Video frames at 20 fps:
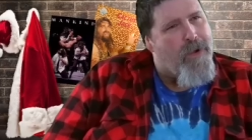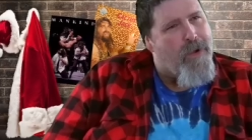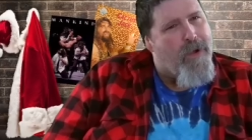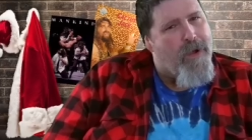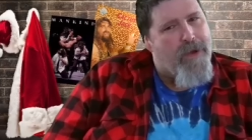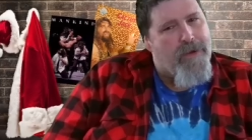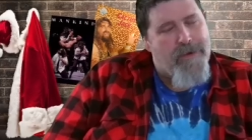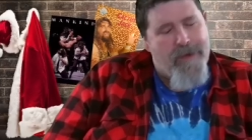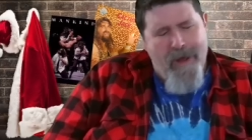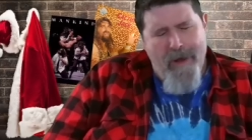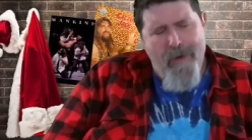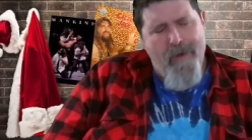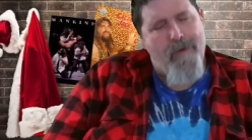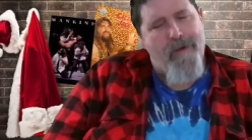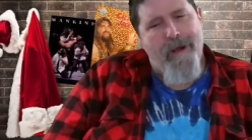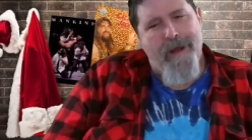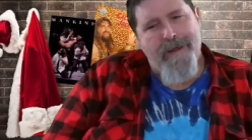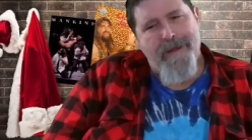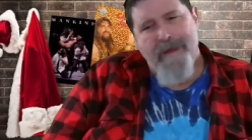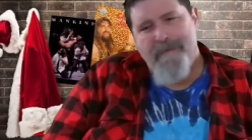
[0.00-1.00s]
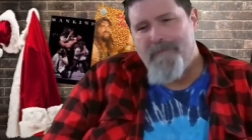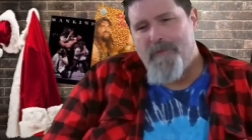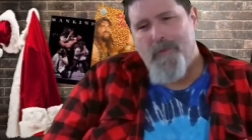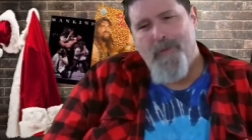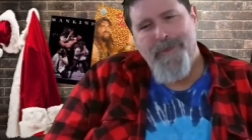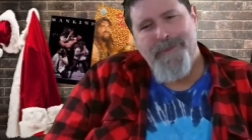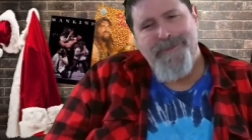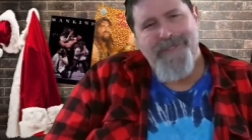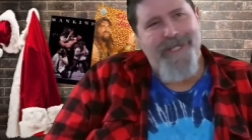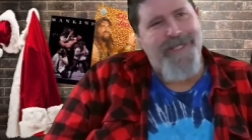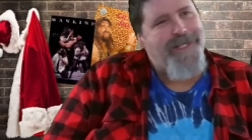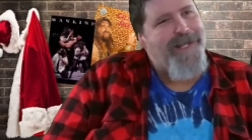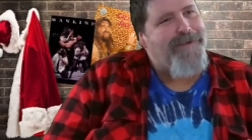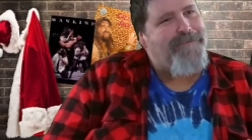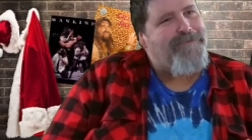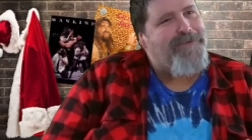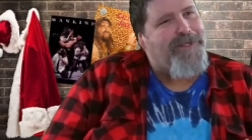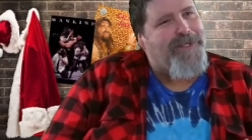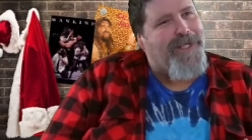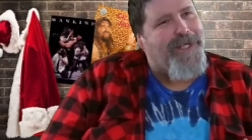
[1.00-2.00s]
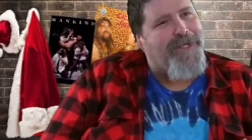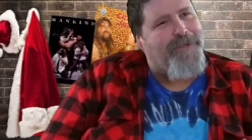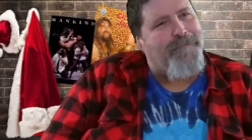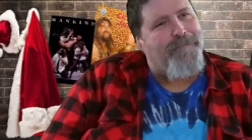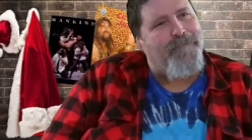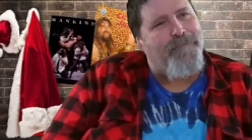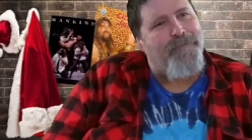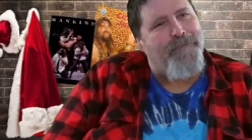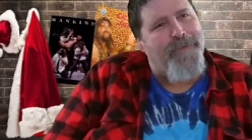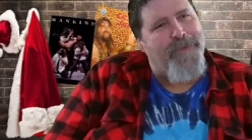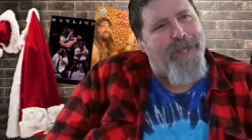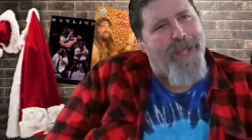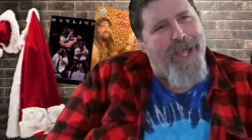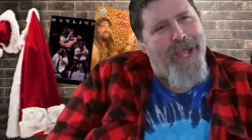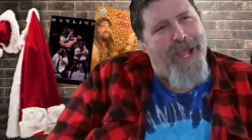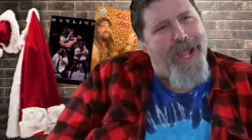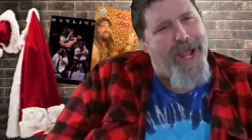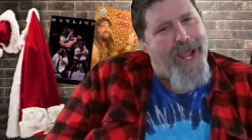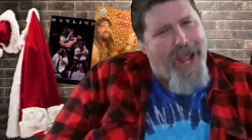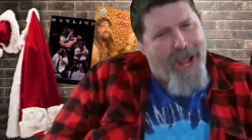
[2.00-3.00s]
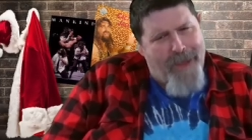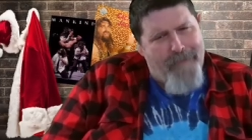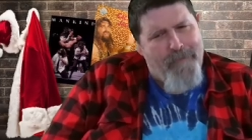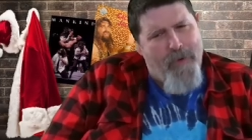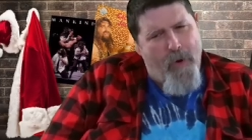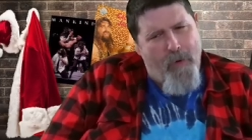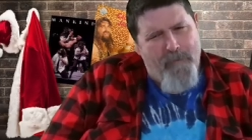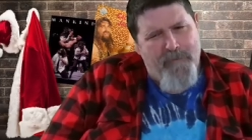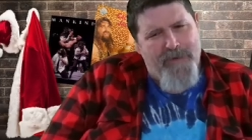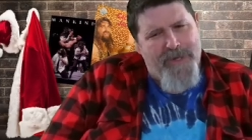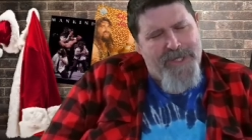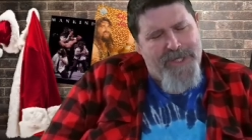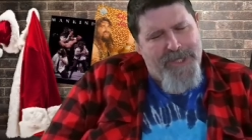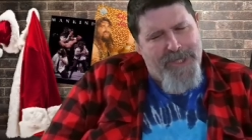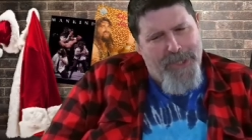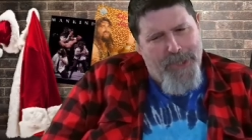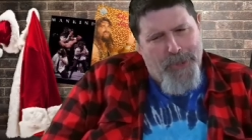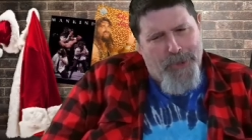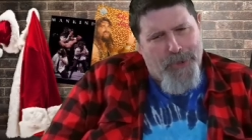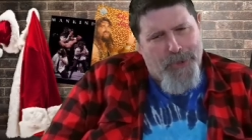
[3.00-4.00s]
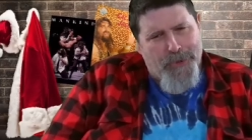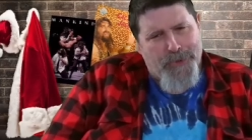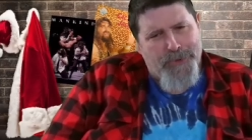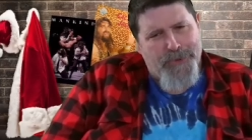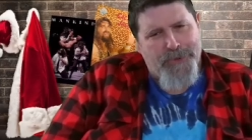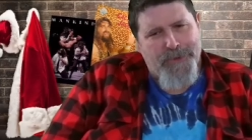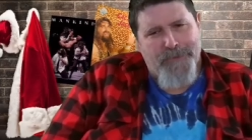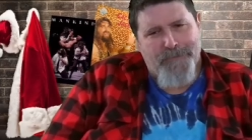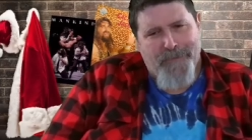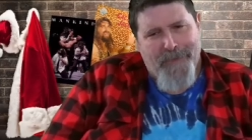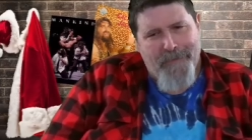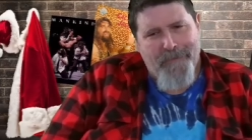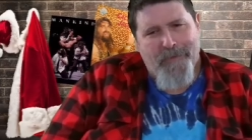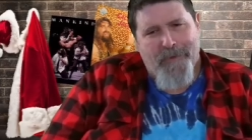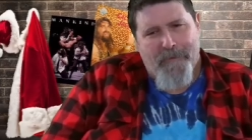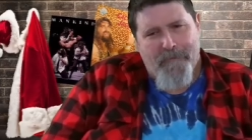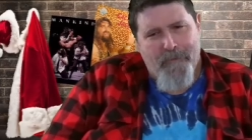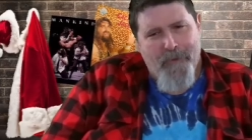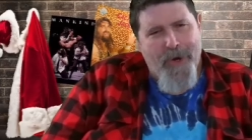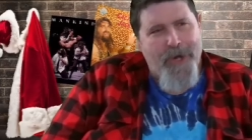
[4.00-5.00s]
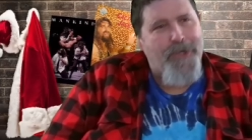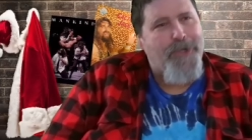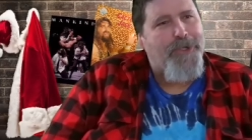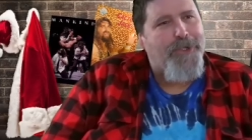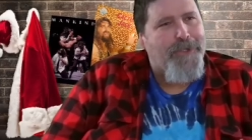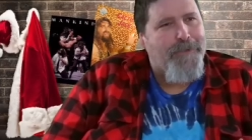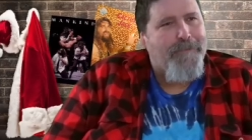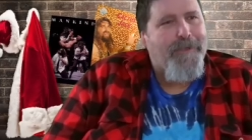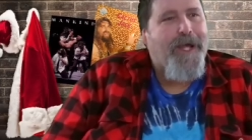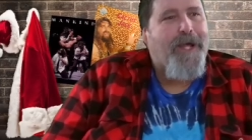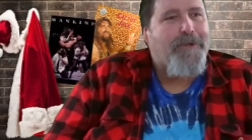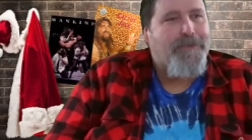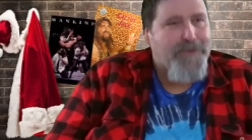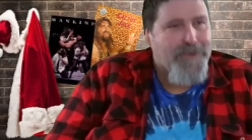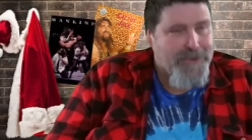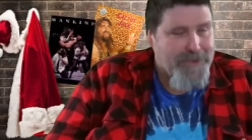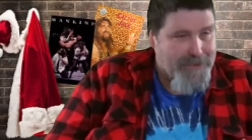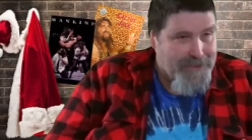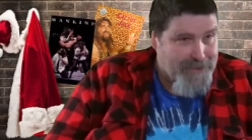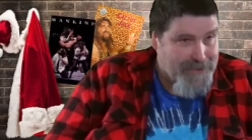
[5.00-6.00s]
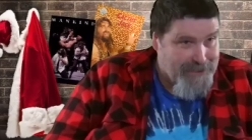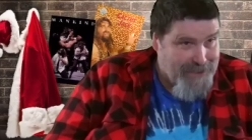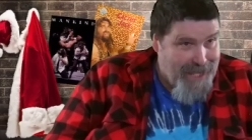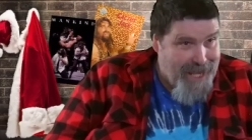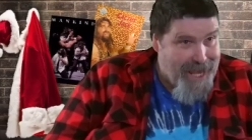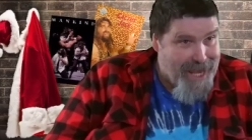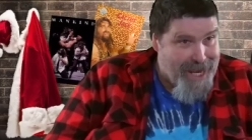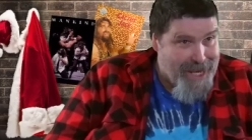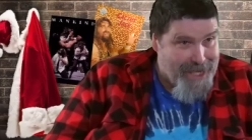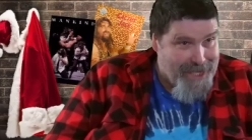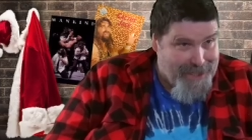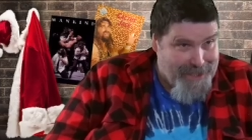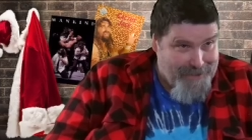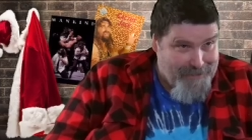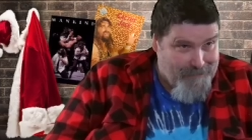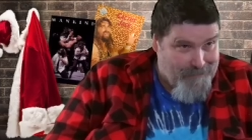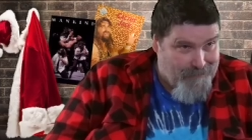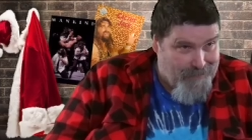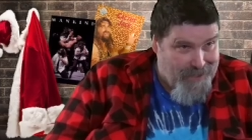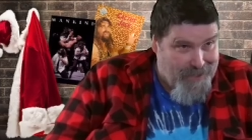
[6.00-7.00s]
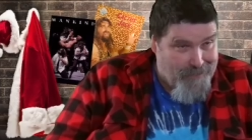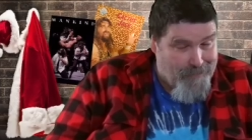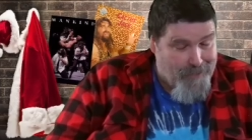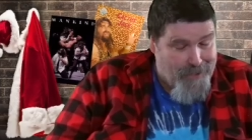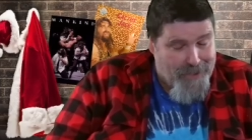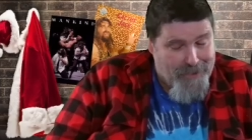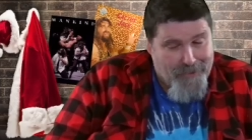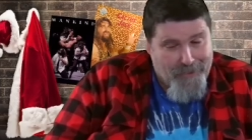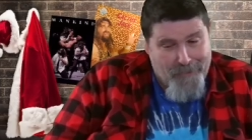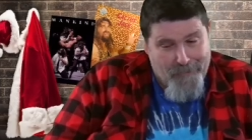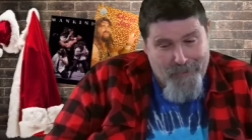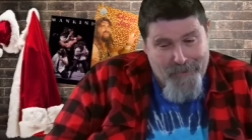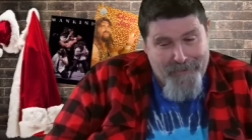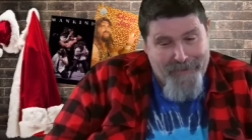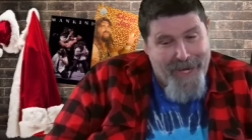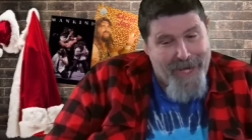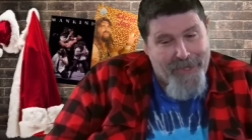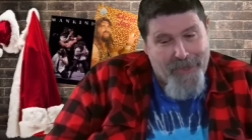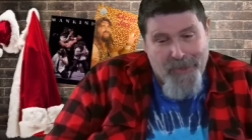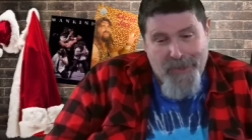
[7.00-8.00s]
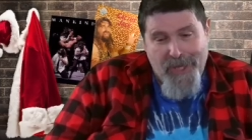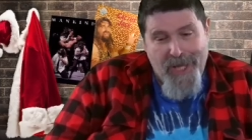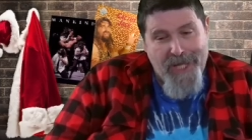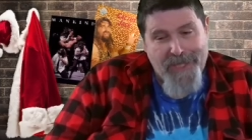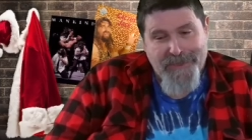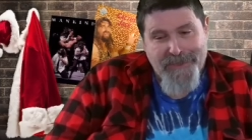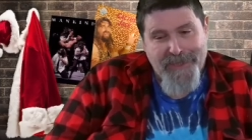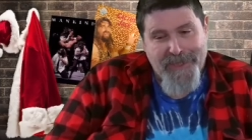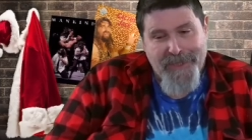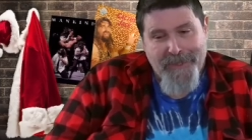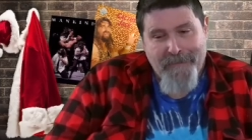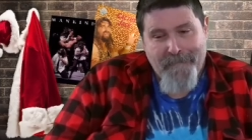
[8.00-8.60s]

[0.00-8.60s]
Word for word: No, I never once had that feeling. Okay. Uh, I, over the years, people have wondered about Sting and you know whether he would have had a classic